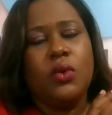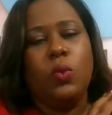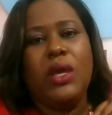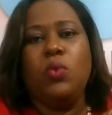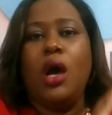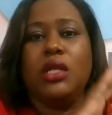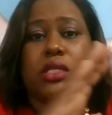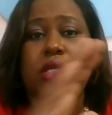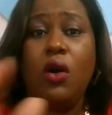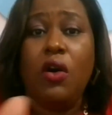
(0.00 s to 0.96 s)
we want
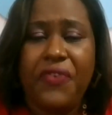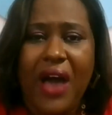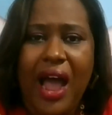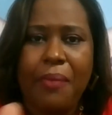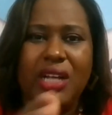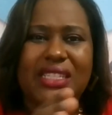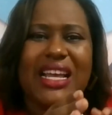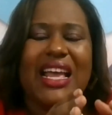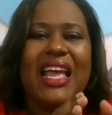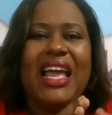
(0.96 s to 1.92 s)
to go far, but
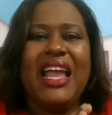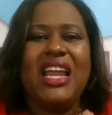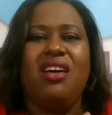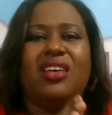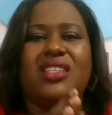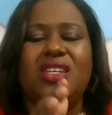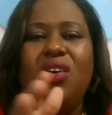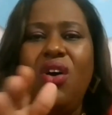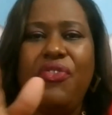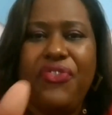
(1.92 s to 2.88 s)
in order to
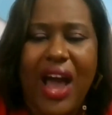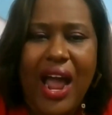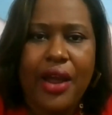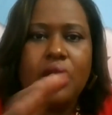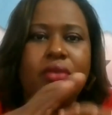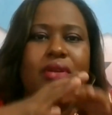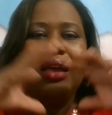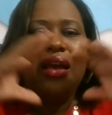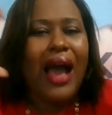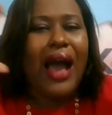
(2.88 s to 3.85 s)
go far,
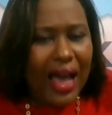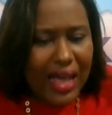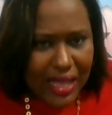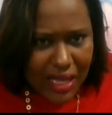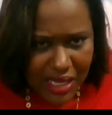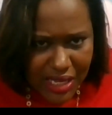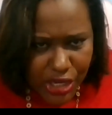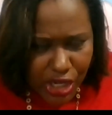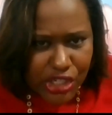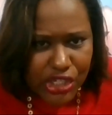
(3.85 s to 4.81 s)

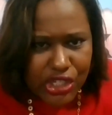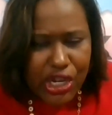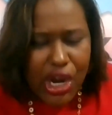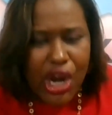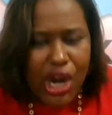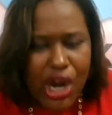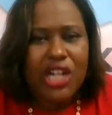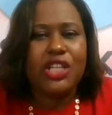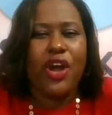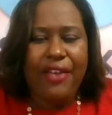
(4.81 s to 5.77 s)
your
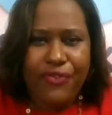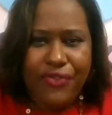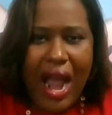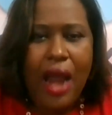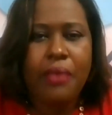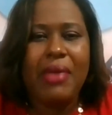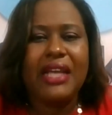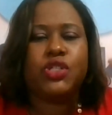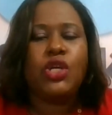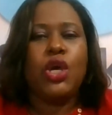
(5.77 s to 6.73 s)
circle, your
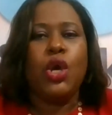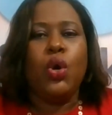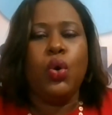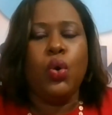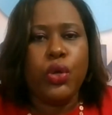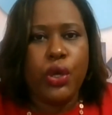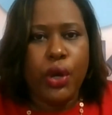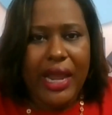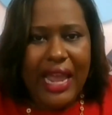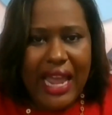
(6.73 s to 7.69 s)
environment, who
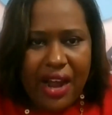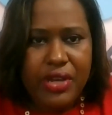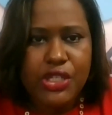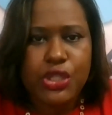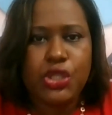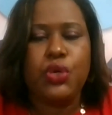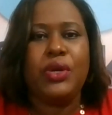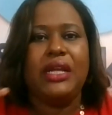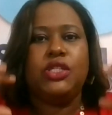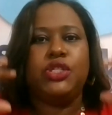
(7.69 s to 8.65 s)
your ear is
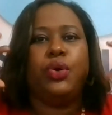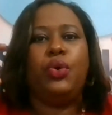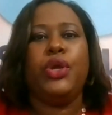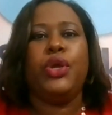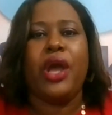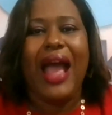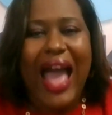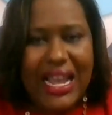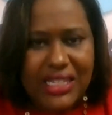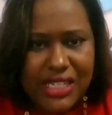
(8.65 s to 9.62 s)
tuning to, who your
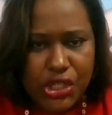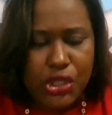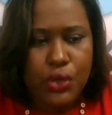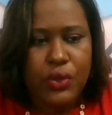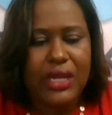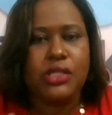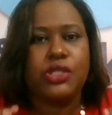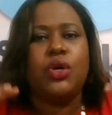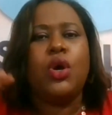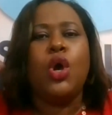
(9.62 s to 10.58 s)
eyes is tuning
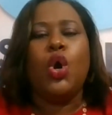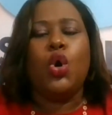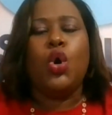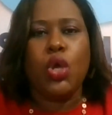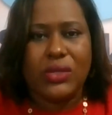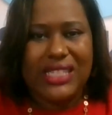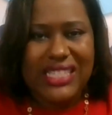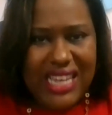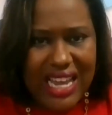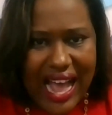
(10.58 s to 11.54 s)
to, who you
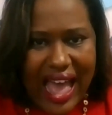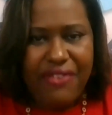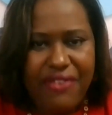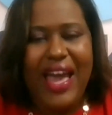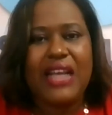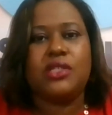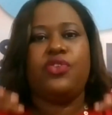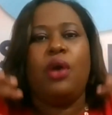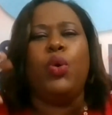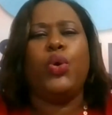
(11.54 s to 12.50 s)
seek advice
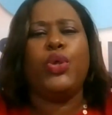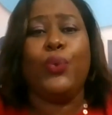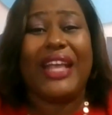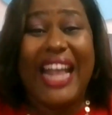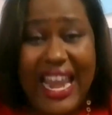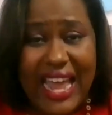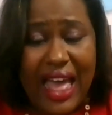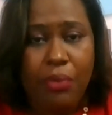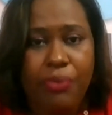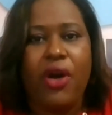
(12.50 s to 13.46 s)
from, who you get
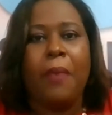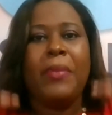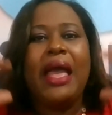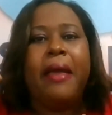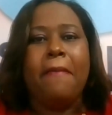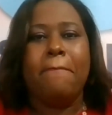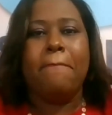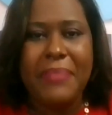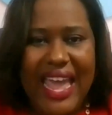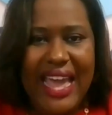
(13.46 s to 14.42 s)
help from,
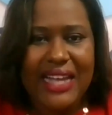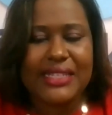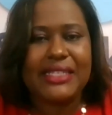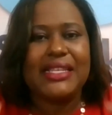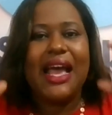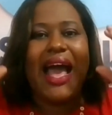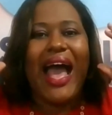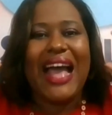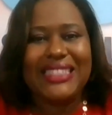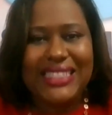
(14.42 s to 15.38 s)
makes
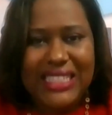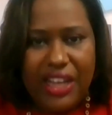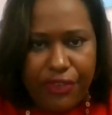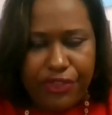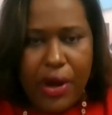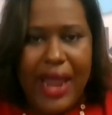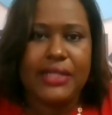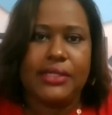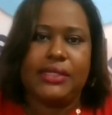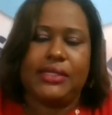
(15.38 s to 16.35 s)
a
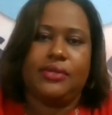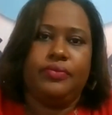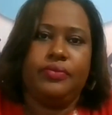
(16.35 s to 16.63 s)
difference.